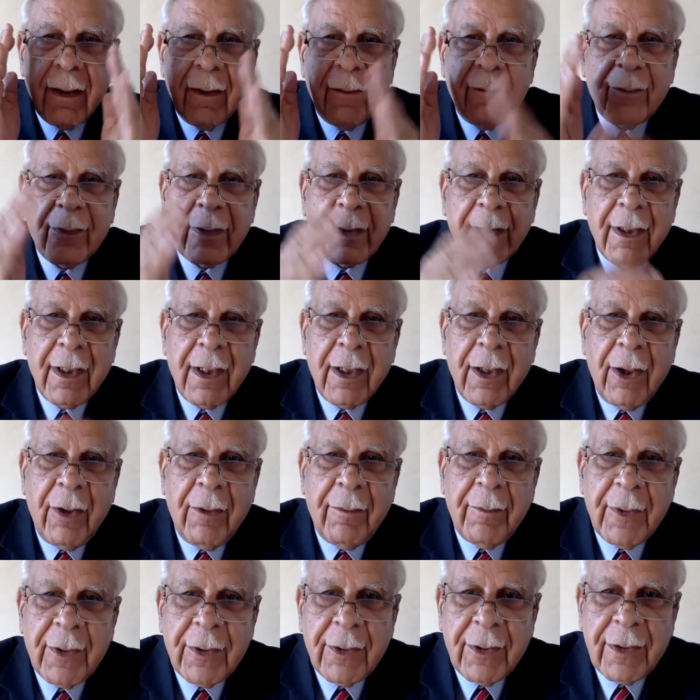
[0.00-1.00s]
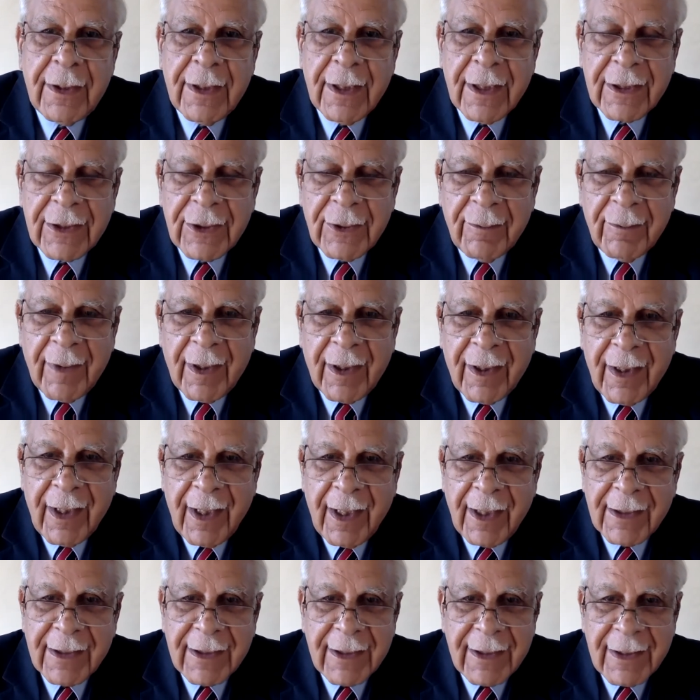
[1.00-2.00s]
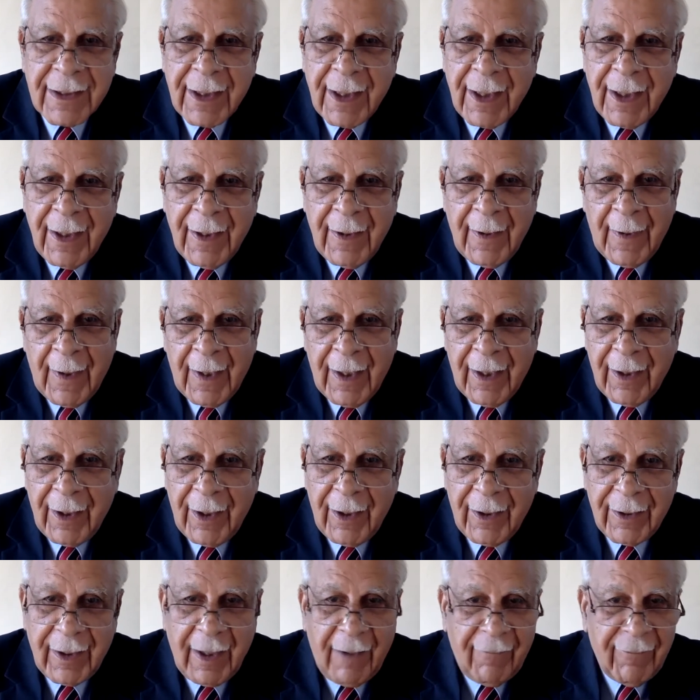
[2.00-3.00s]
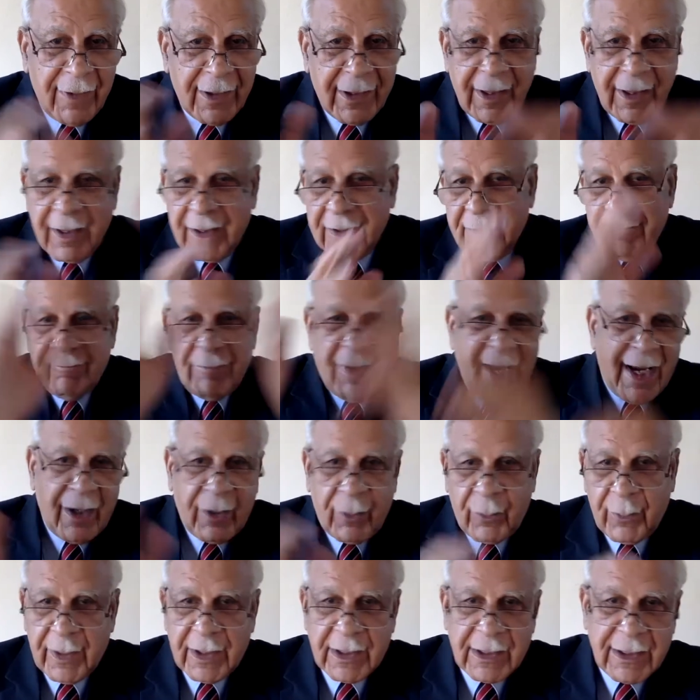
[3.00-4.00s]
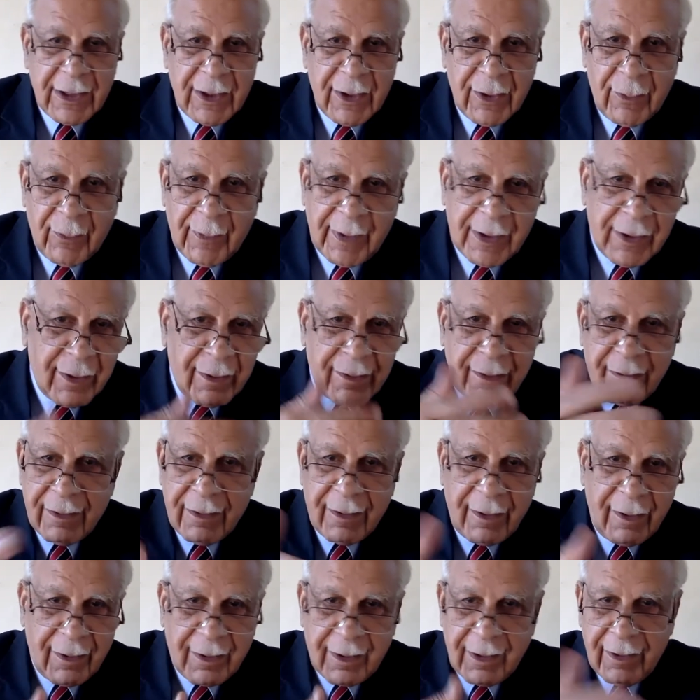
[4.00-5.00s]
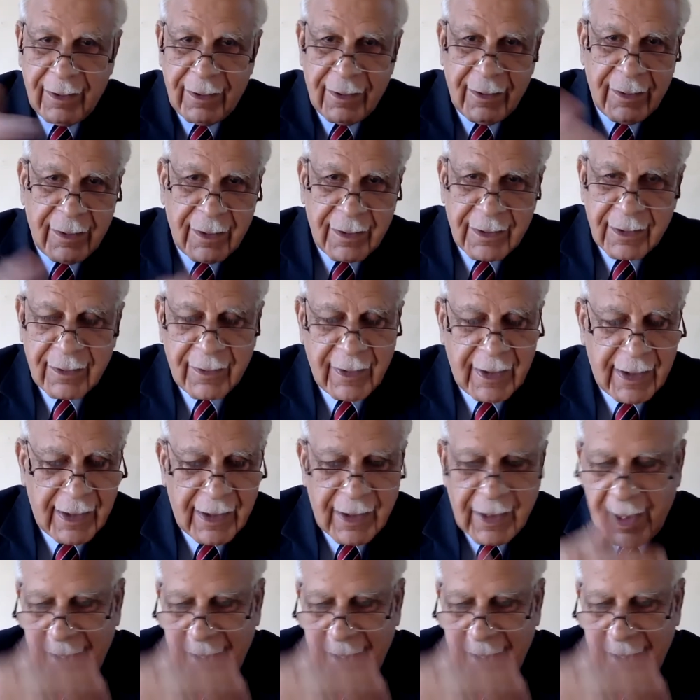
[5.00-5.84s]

You can allow me just my classes, and everything is backwards, when you're talking to the screen.